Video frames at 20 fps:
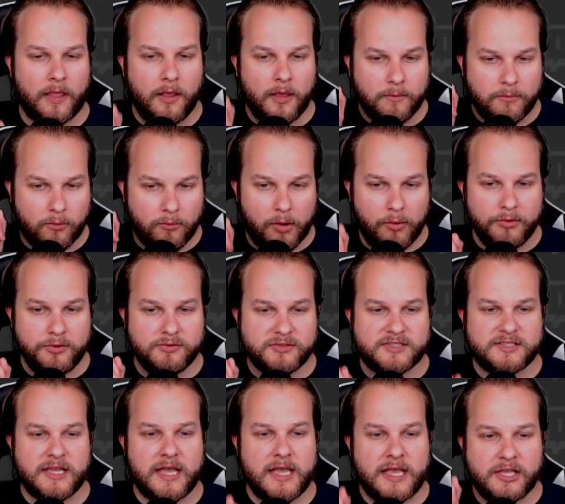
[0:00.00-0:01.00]
but what would you
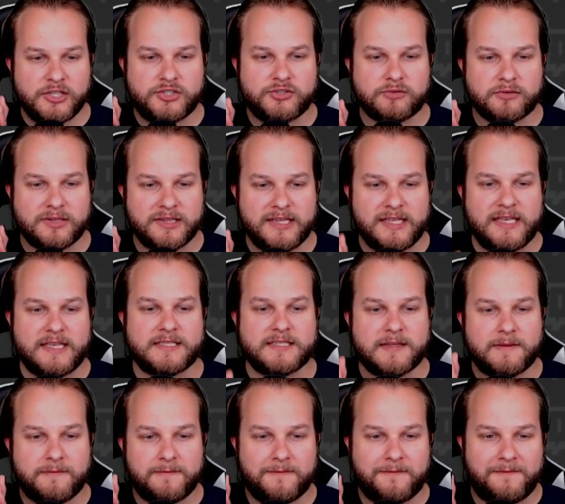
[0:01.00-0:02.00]
say is your
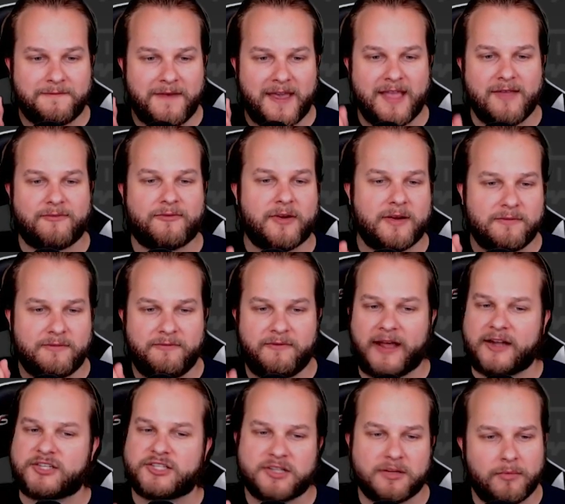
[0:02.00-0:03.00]
least favorite
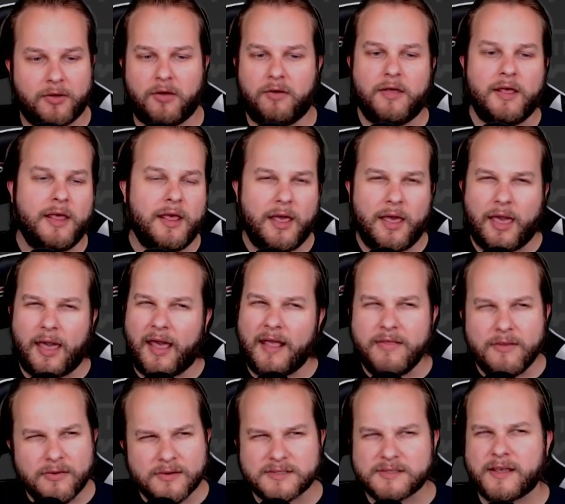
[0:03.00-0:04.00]
vegetable? And
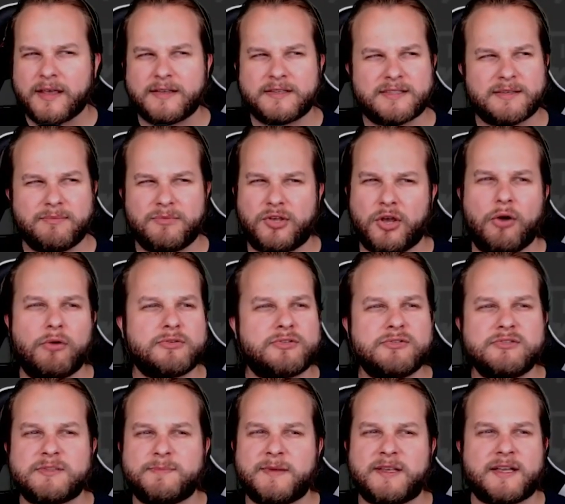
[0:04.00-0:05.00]
there's like some
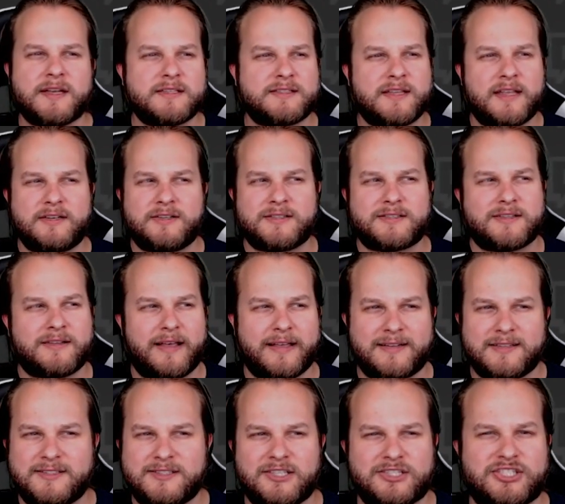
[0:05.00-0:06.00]
go-tos because they just like,
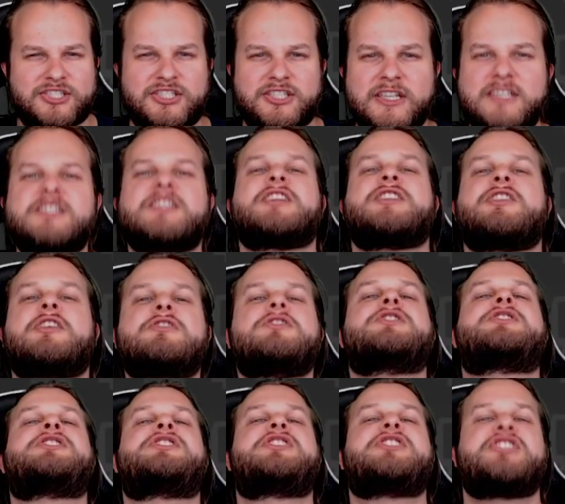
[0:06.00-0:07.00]
they're just
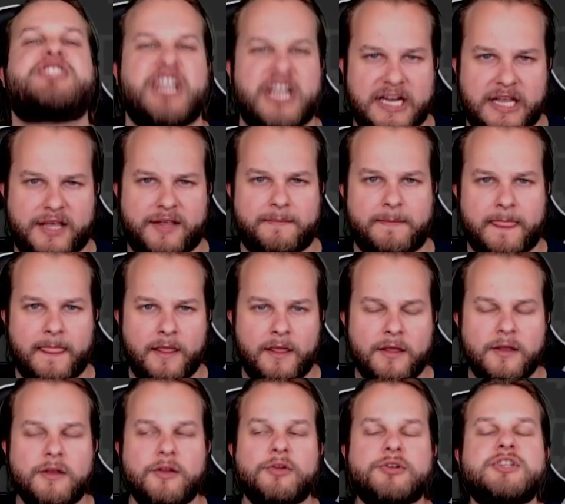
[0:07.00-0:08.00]
shitty.
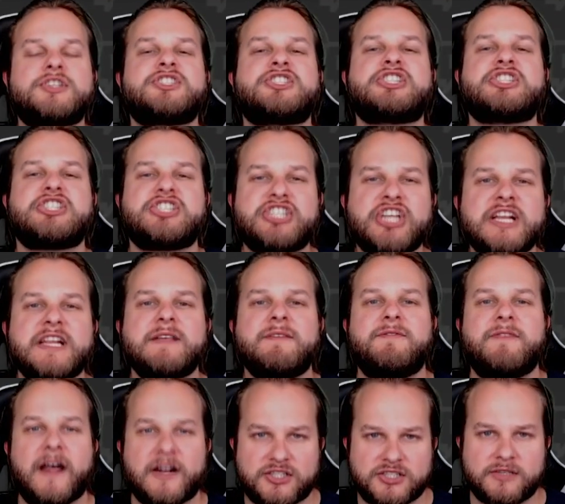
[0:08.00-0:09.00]
They're just shitty
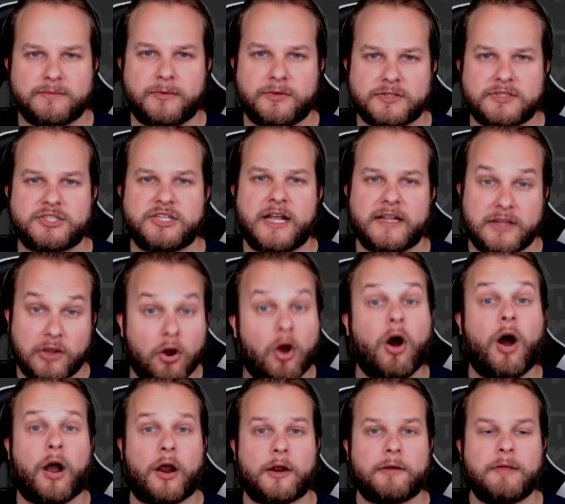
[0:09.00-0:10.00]
vegetables, chat. There
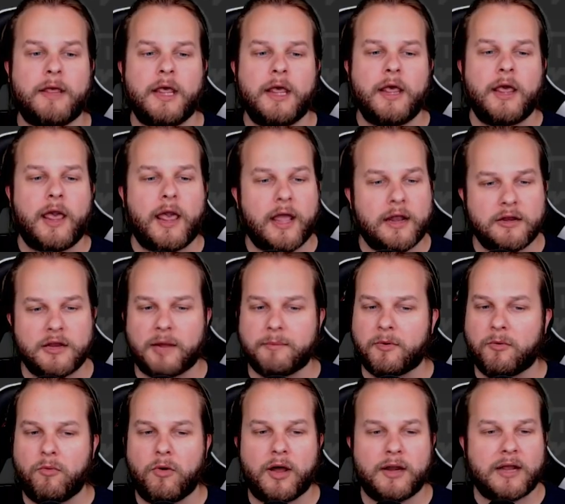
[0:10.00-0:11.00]
are. And number
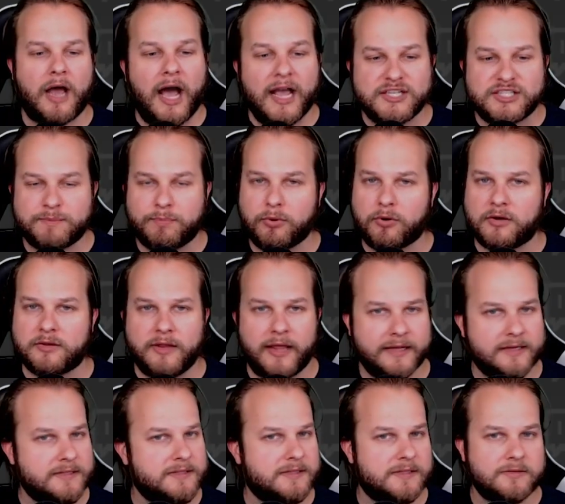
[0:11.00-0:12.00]
one, iceberg
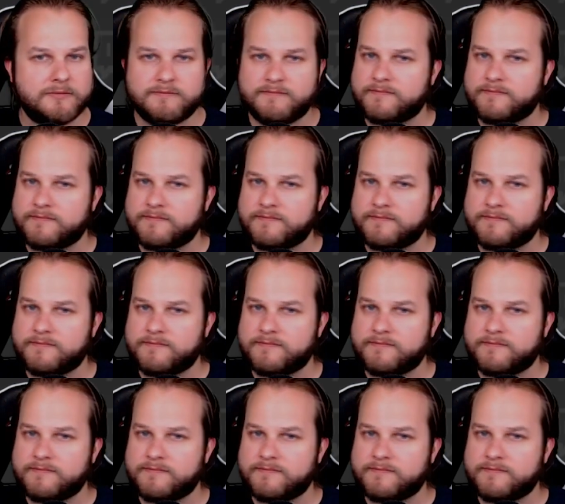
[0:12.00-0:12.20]
lettuce.